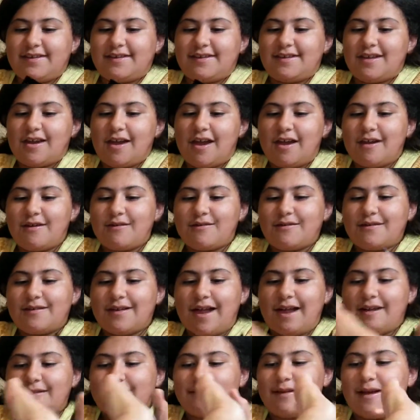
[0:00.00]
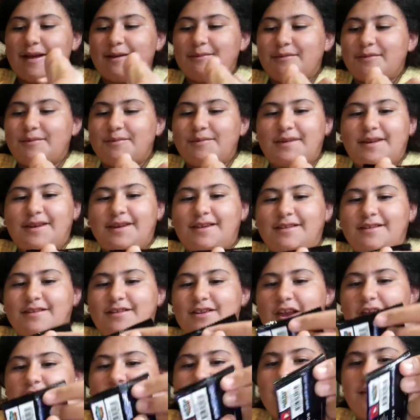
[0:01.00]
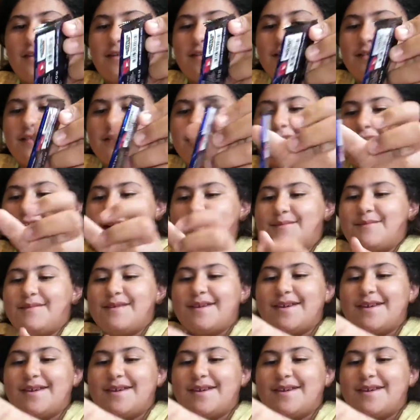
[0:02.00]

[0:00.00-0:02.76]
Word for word: Char I, I will put the Charizard this out.